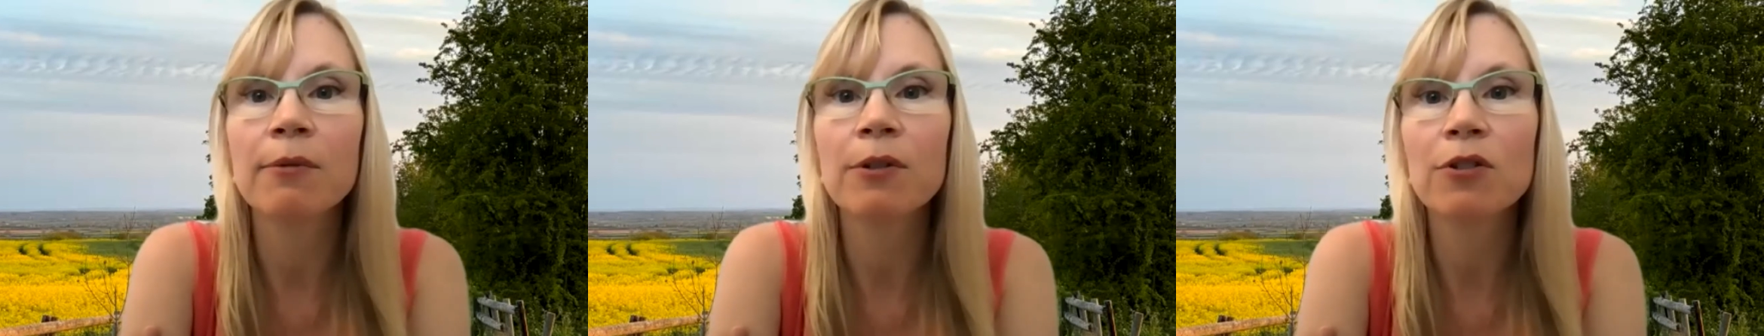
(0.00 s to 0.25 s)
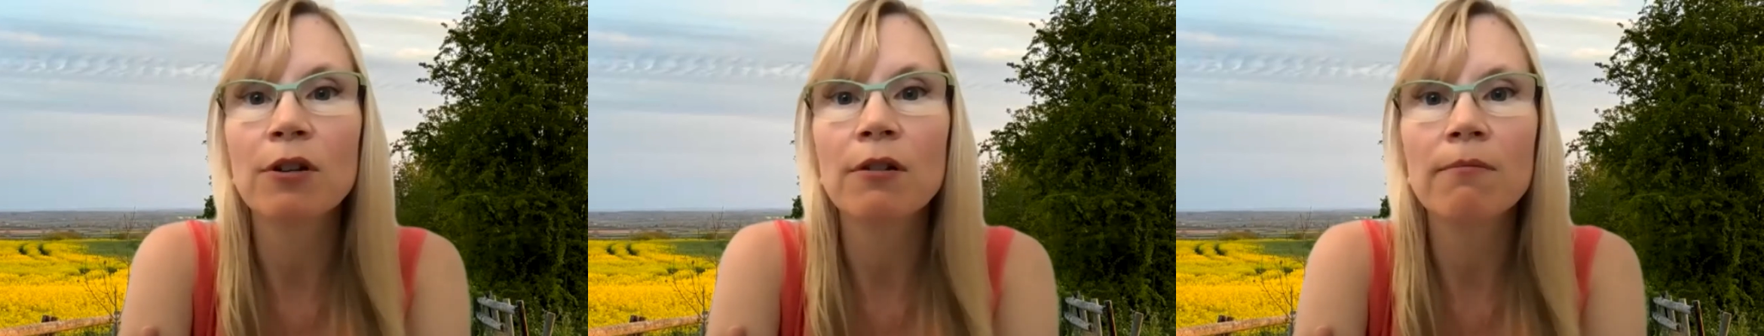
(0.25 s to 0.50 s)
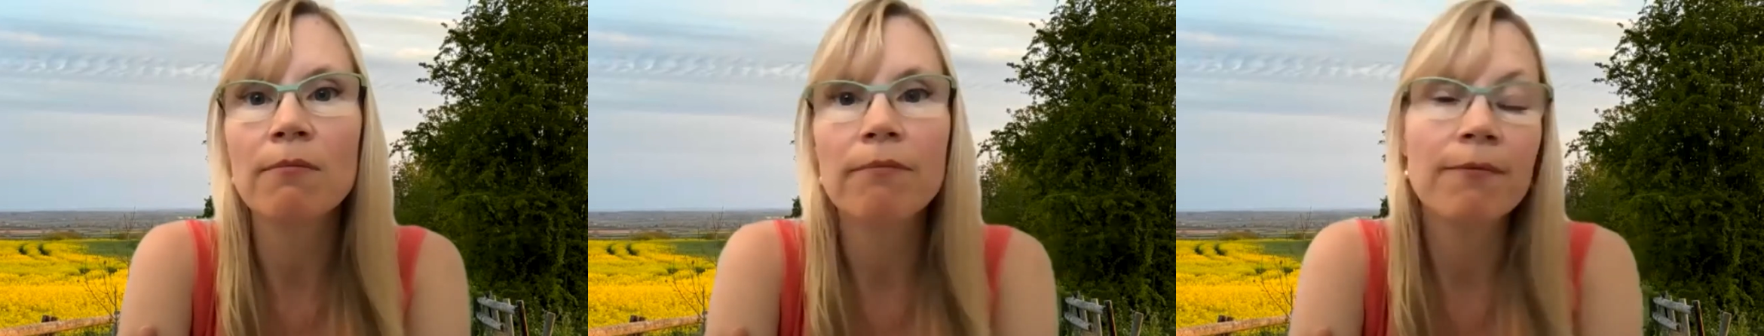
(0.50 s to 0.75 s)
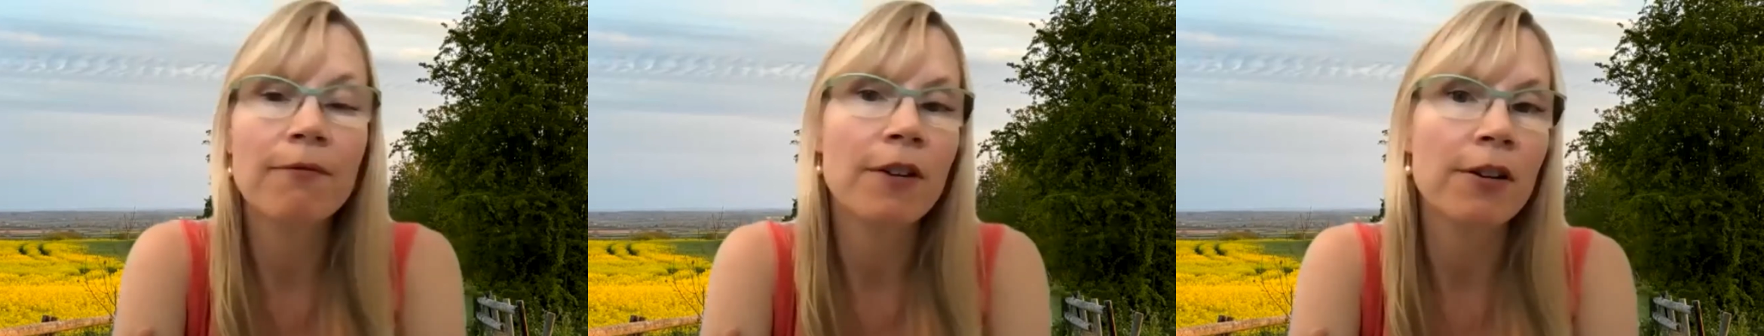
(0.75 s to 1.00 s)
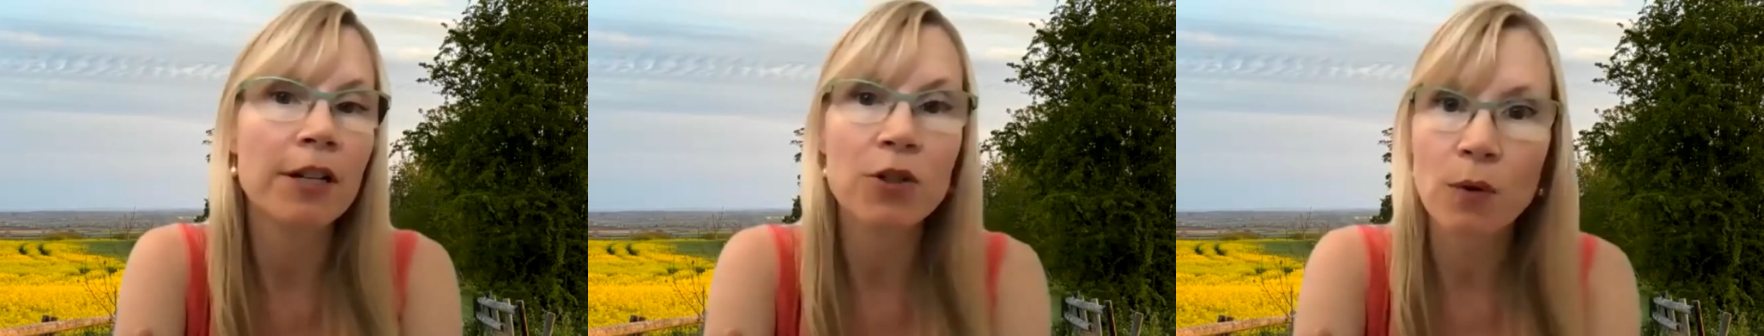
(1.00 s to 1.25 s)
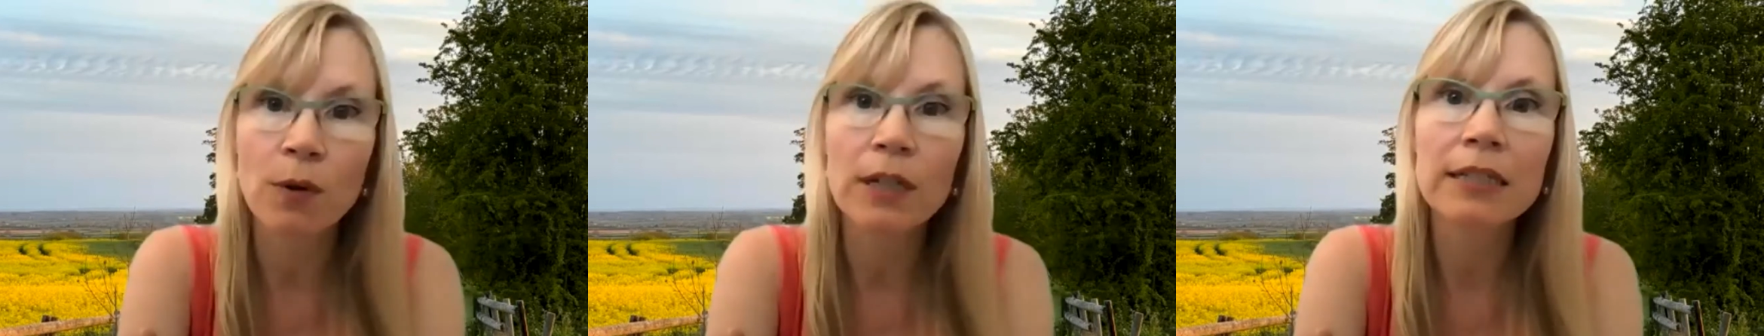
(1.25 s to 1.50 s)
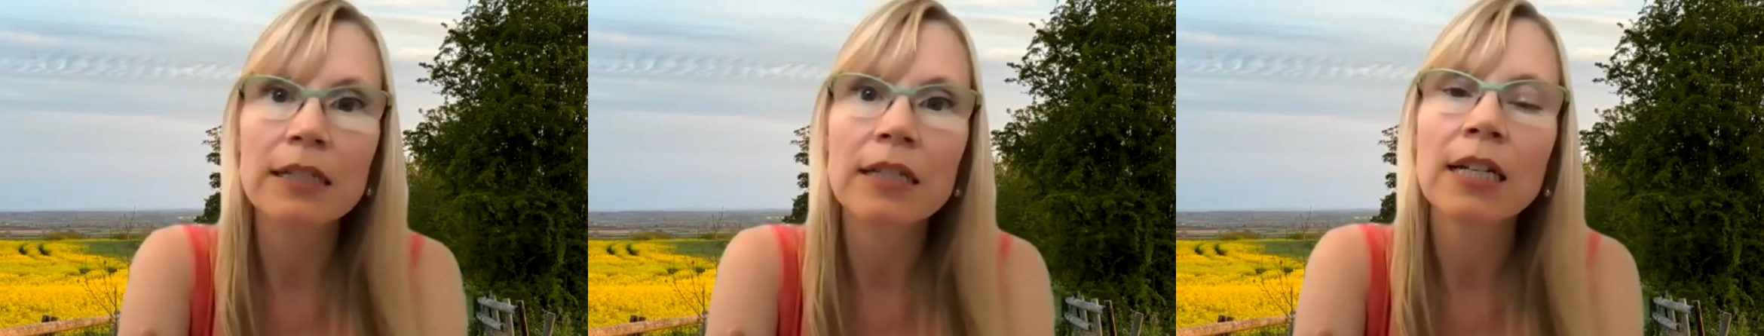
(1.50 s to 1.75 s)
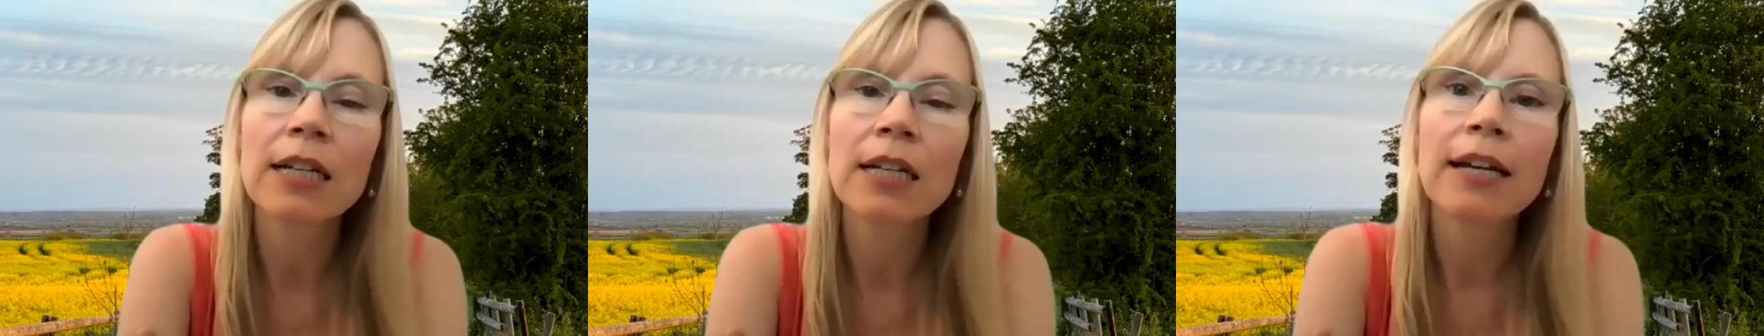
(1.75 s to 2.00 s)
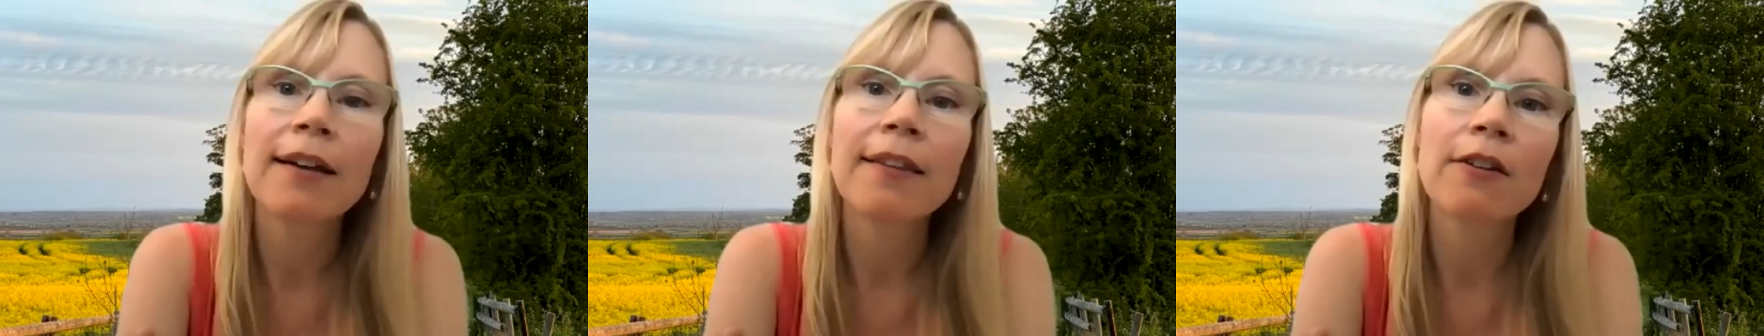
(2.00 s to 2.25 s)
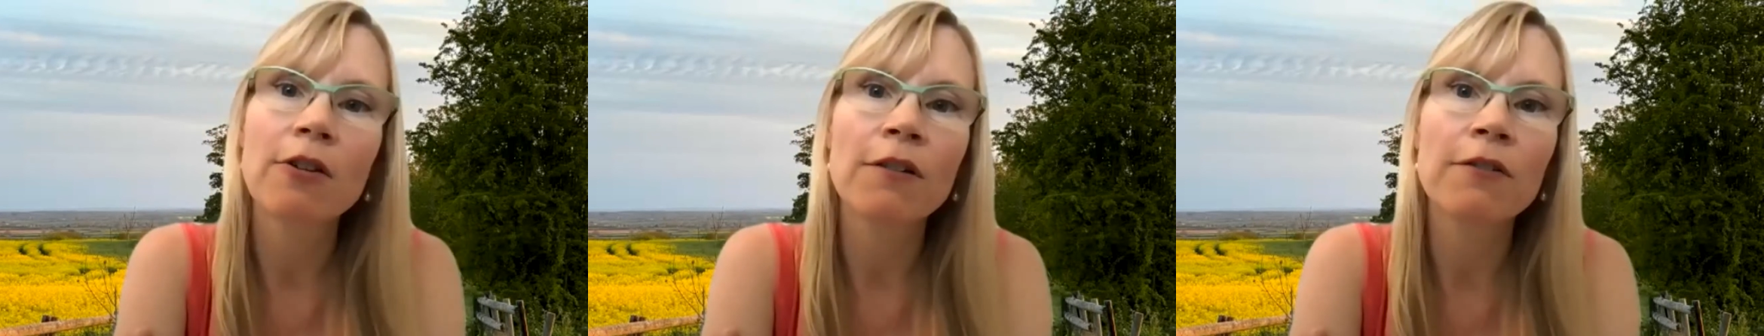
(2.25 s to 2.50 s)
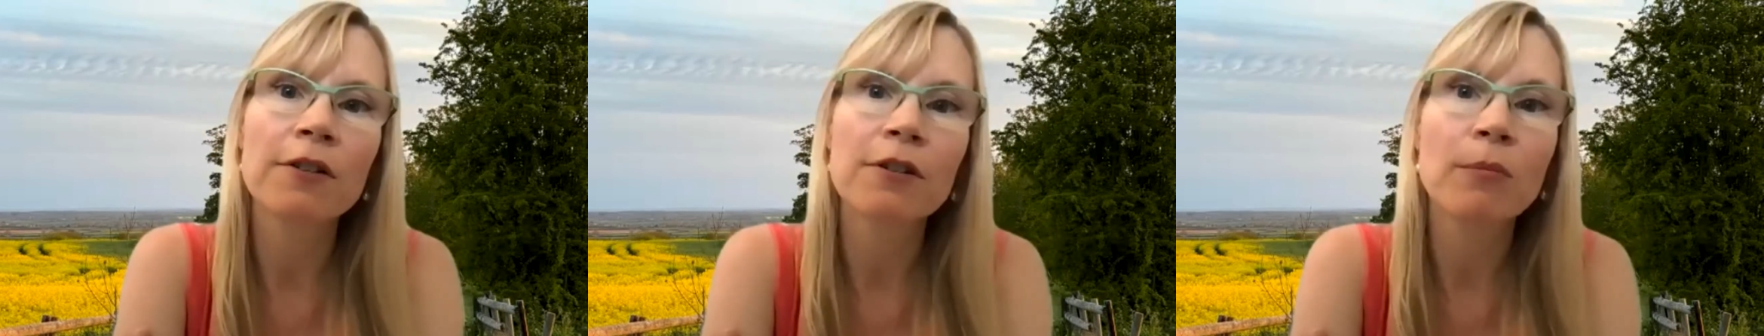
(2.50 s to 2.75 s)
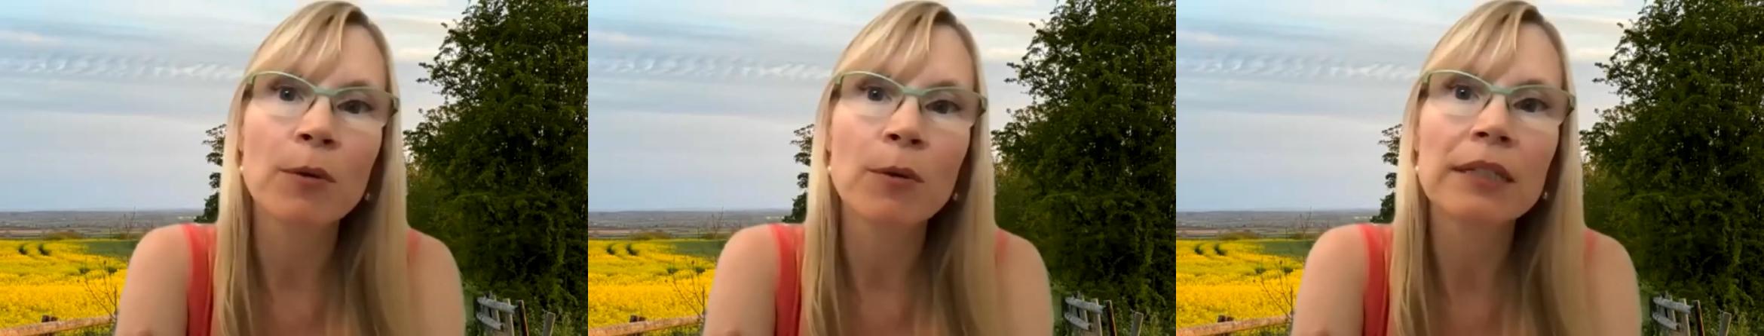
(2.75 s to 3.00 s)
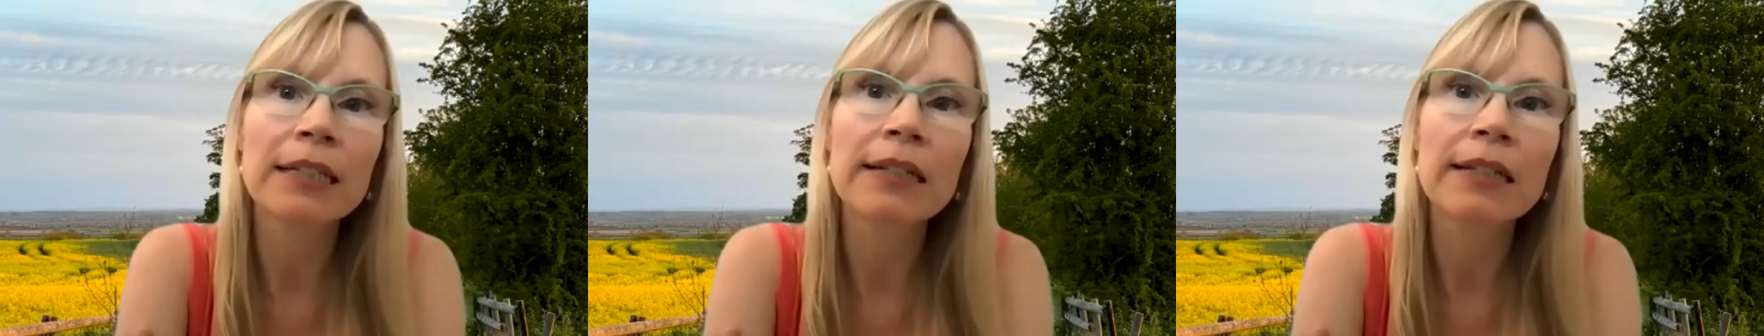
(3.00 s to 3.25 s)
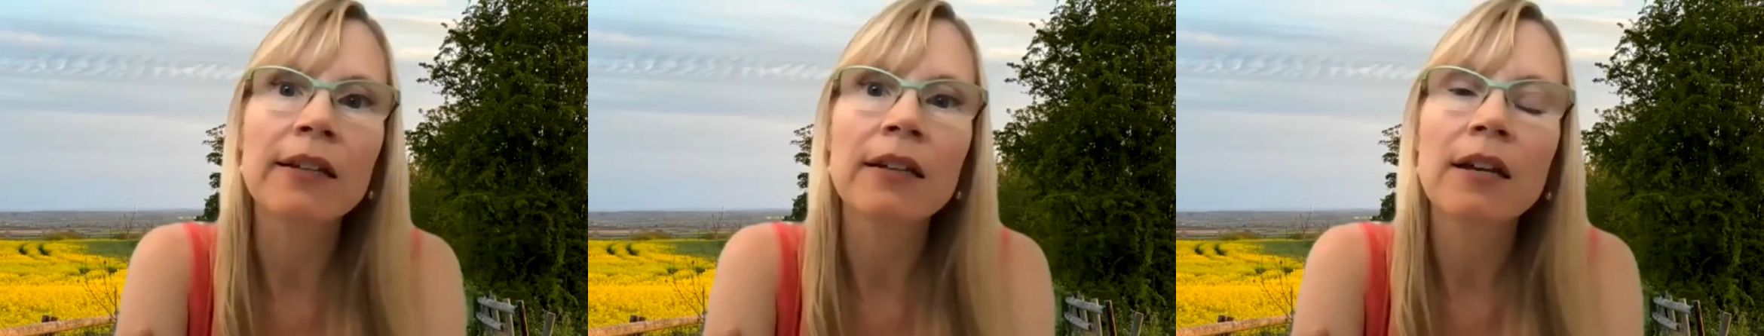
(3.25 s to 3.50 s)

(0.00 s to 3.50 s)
which are very short and they're offered remotely.